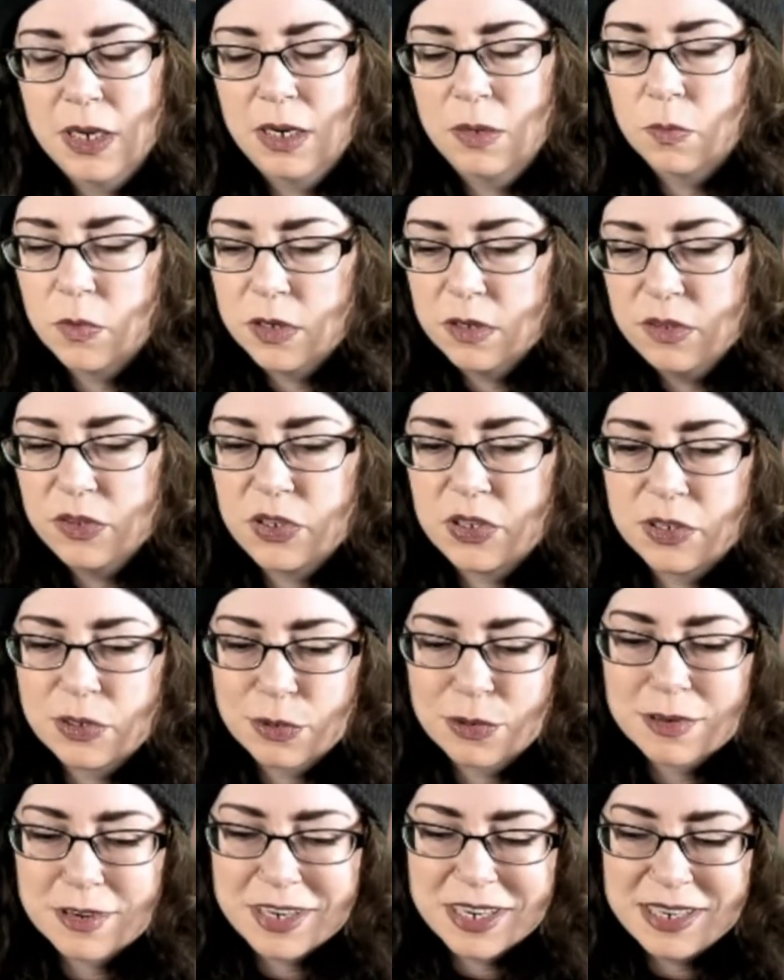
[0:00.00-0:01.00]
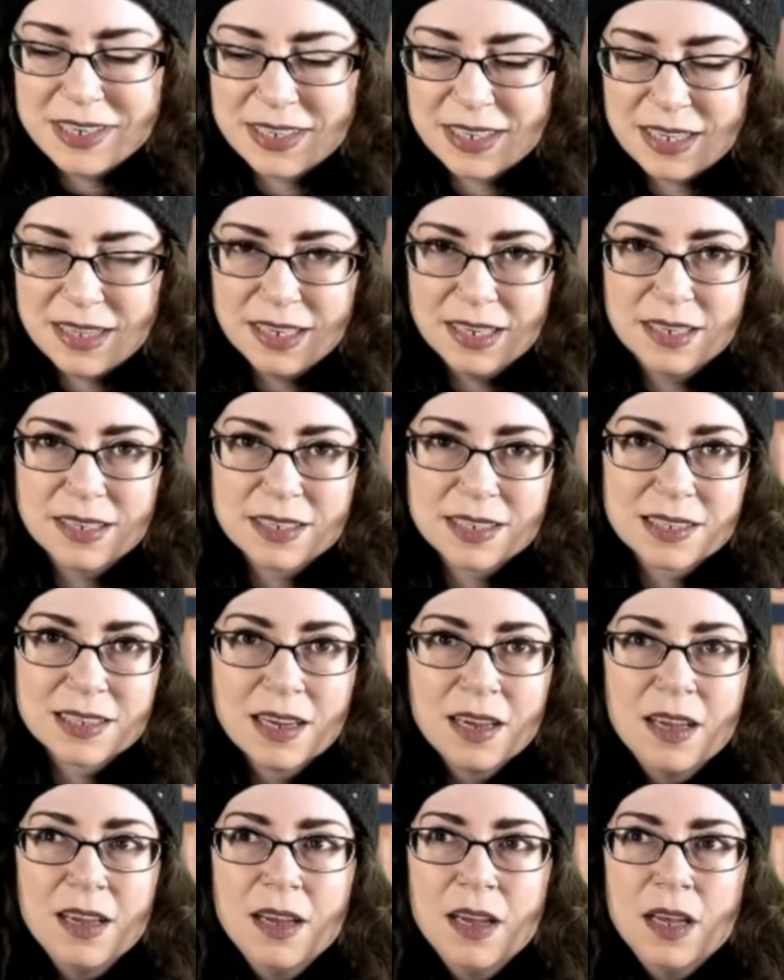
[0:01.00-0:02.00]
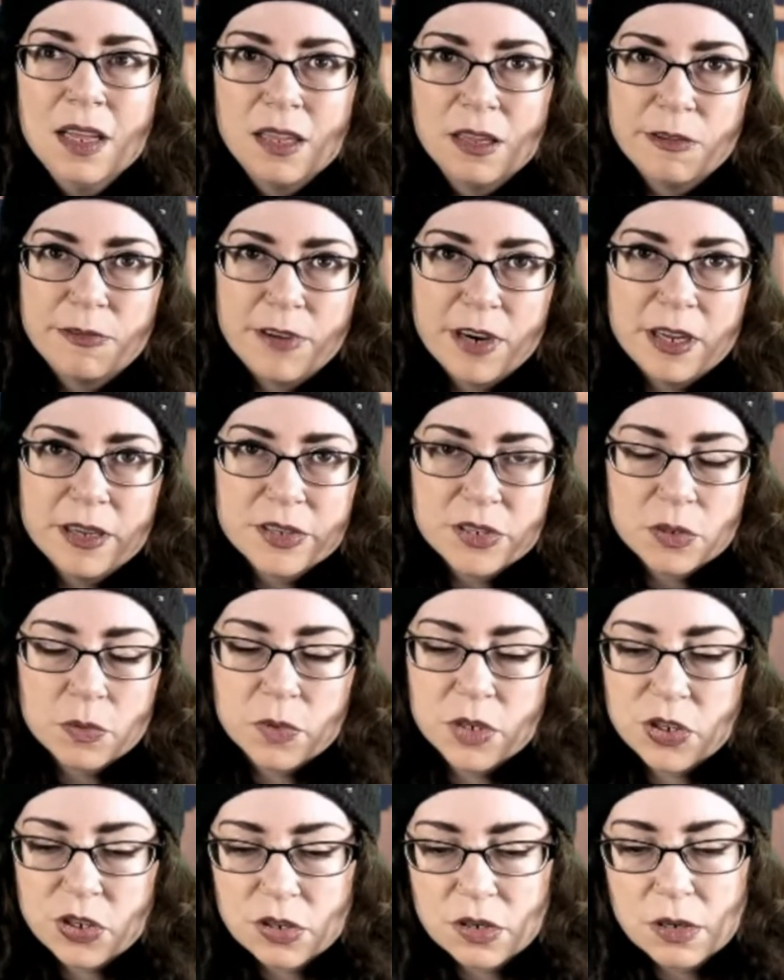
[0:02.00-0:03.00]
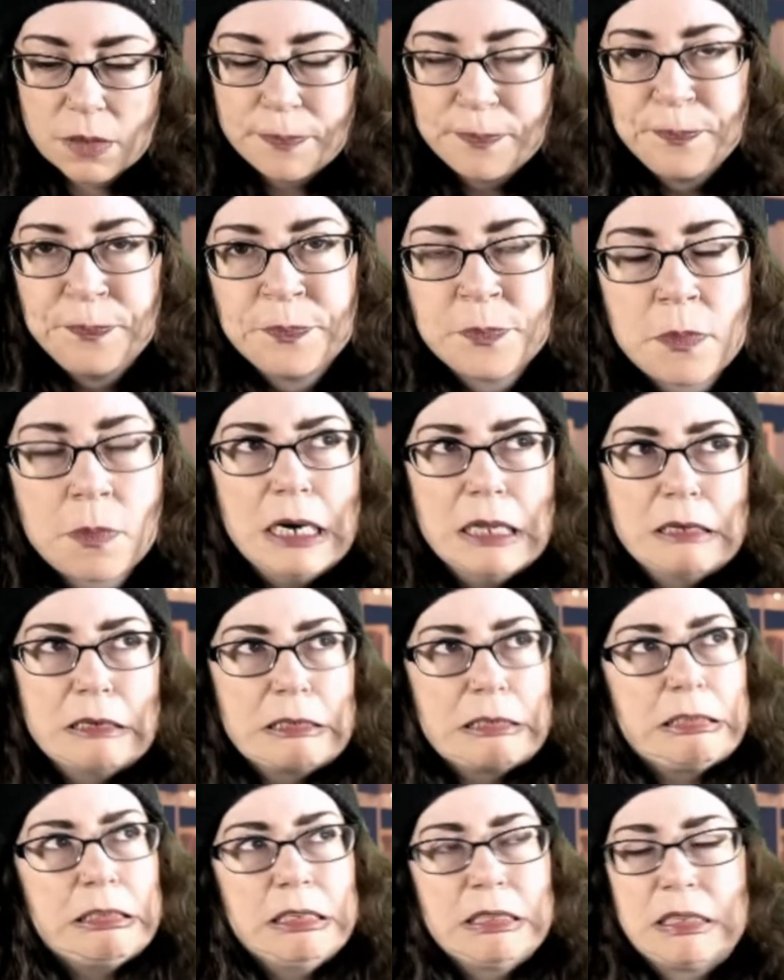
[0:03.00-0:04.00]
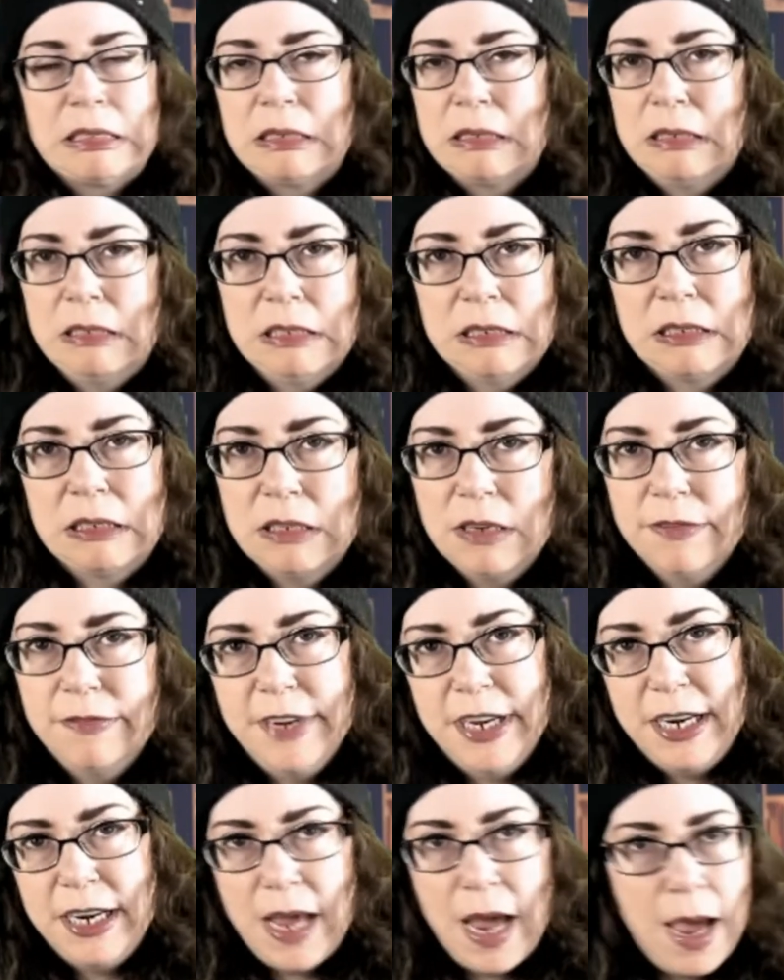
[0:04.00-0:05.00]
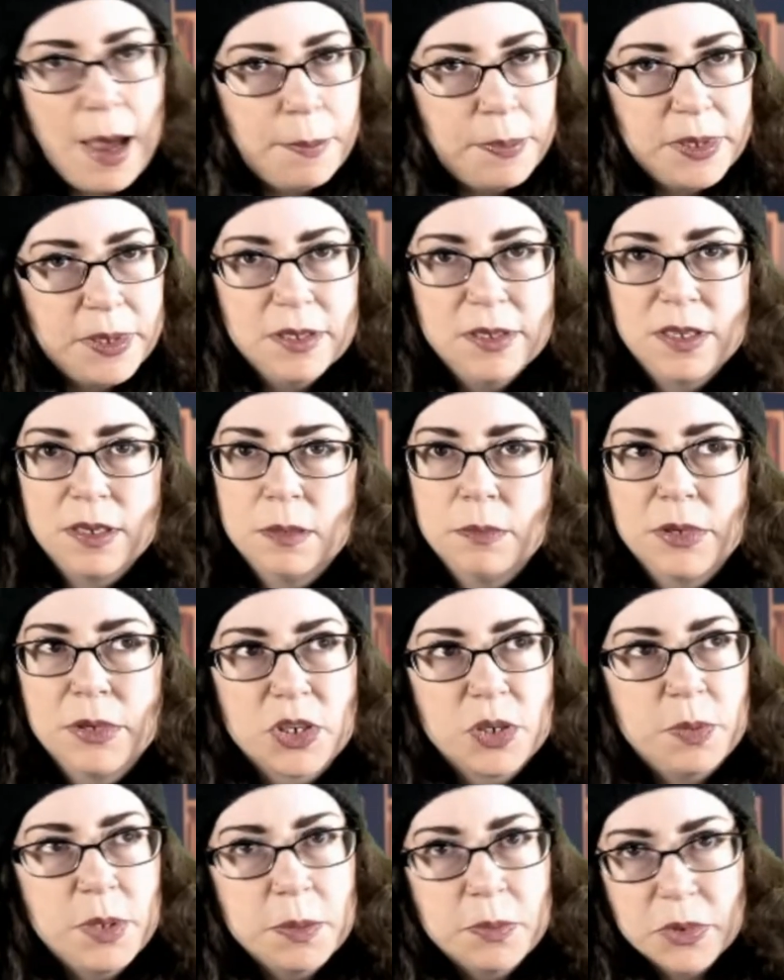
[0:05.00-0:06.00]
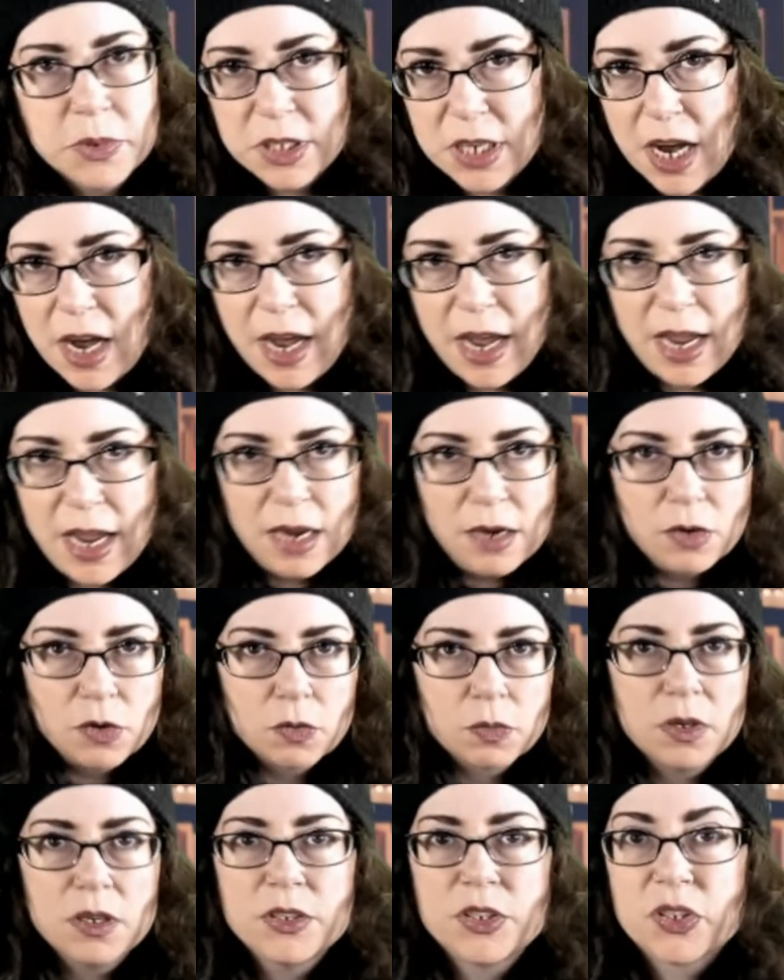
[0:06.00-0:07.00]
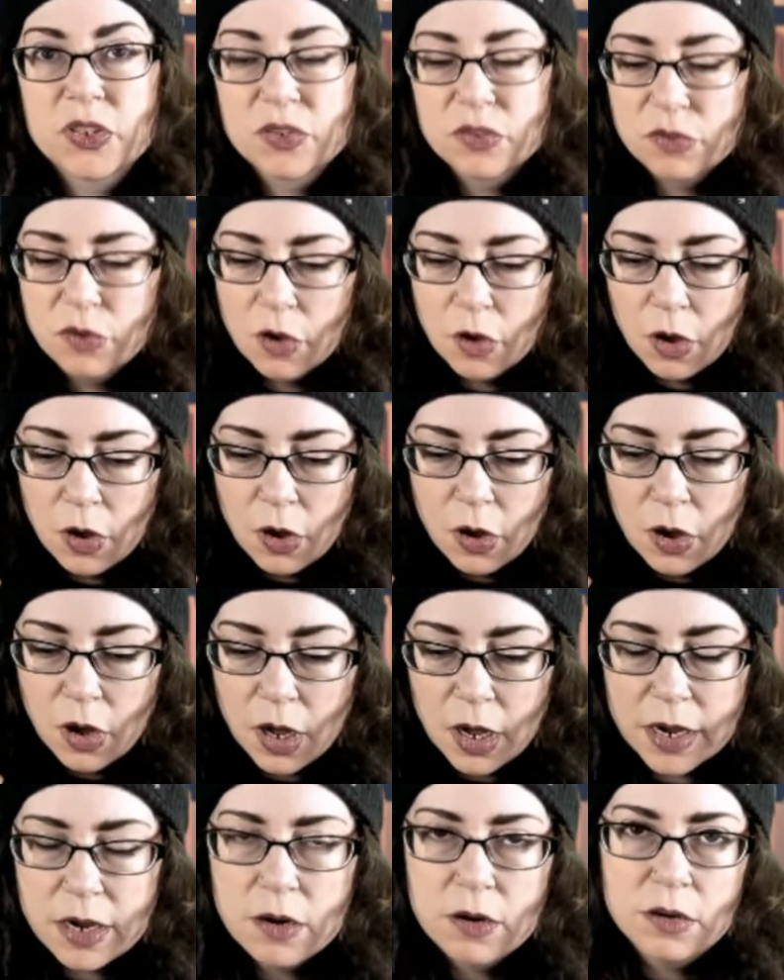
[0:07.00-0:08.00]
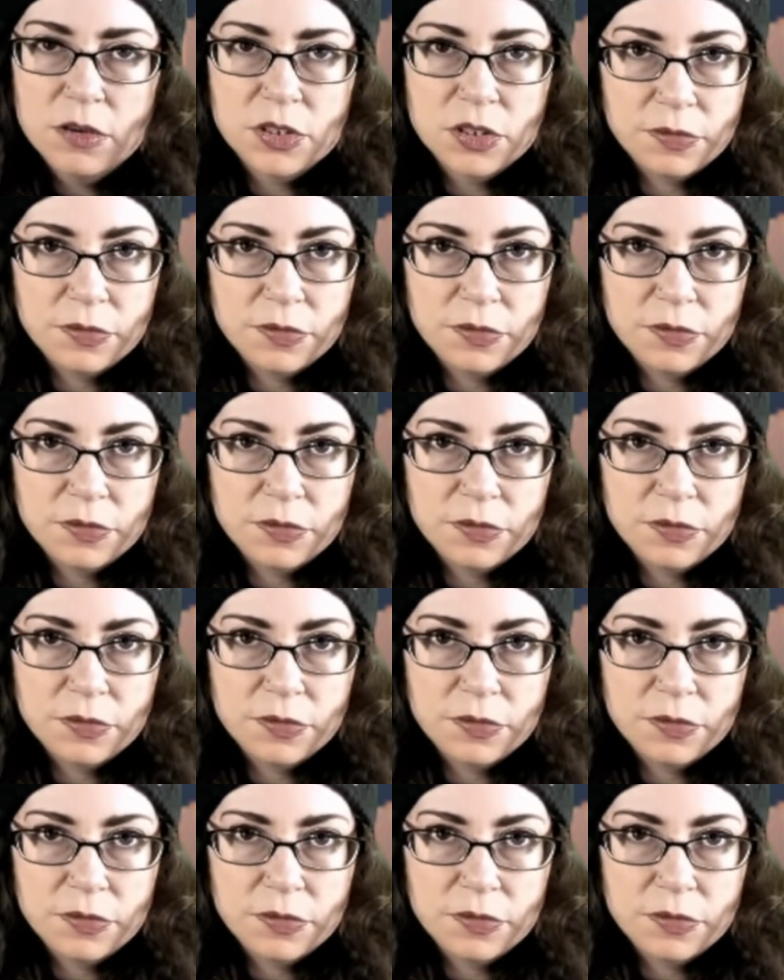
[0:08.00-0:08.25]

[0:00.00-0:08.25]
And one of the stories in this that follows The Witcher, there's this just event happens and a bunch of people die, and Geralt's hired to